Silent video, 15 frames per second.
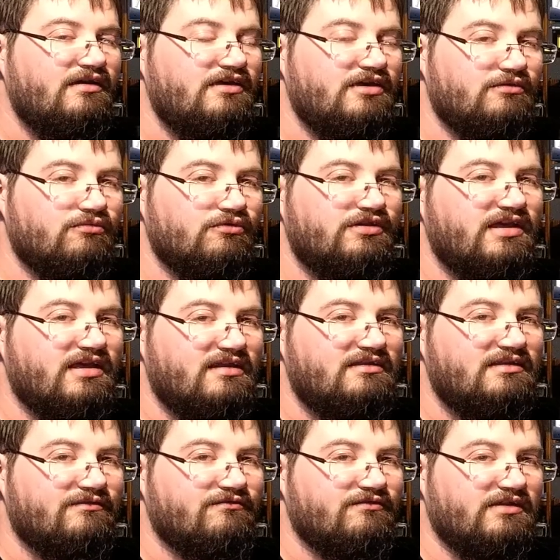you would get a
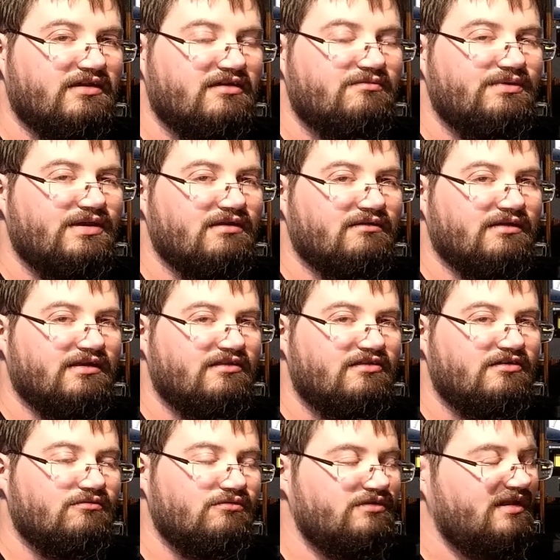different experience.
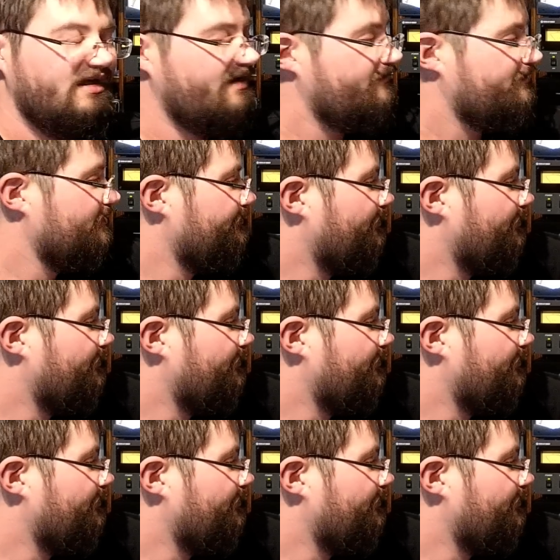You wouldn't have to